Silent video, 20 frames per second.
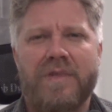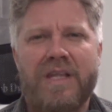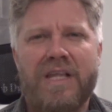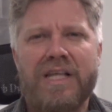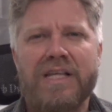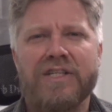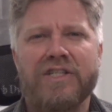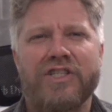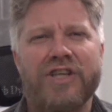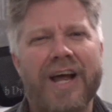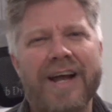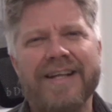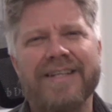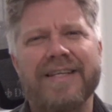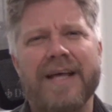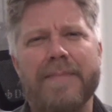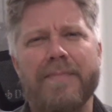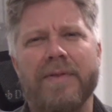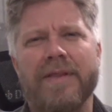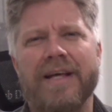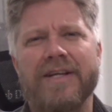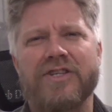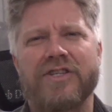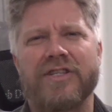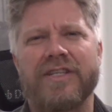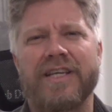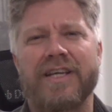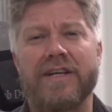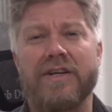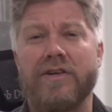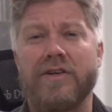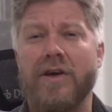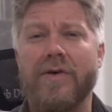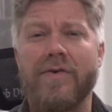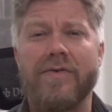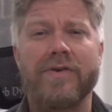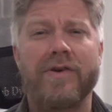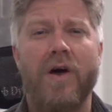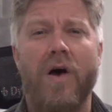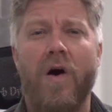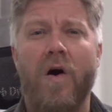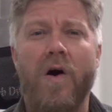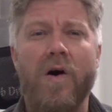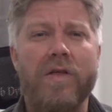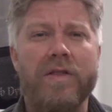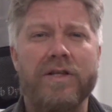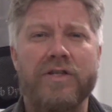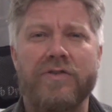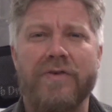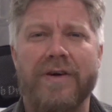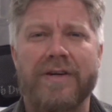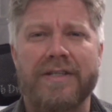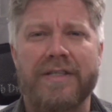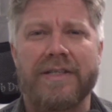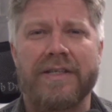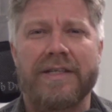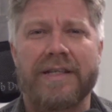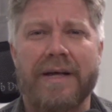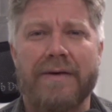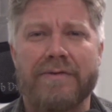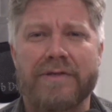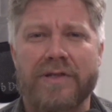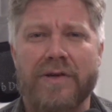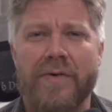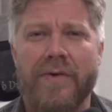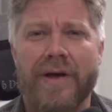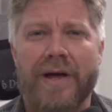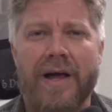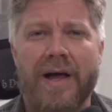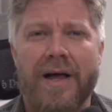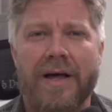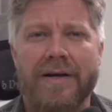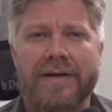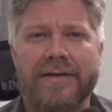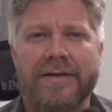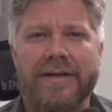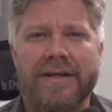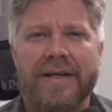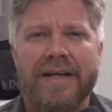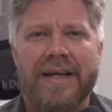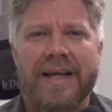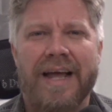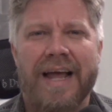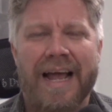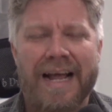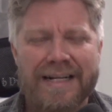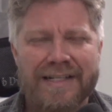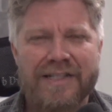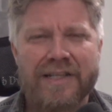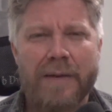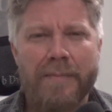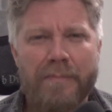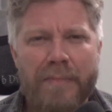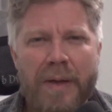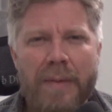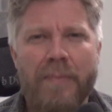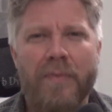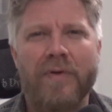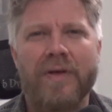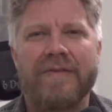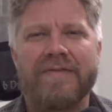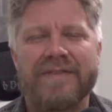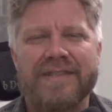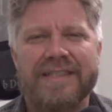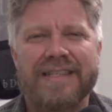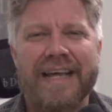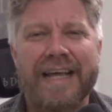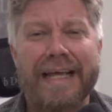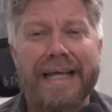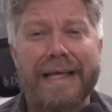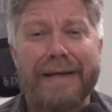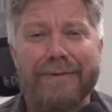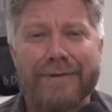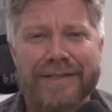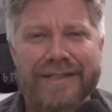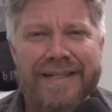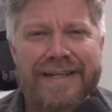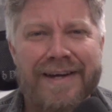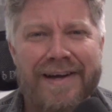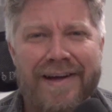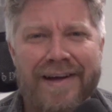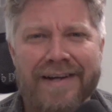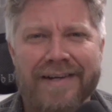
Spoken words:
Johnny Depp allegedly condoned all the drug dealing that was going on, and some people even say he was in on it.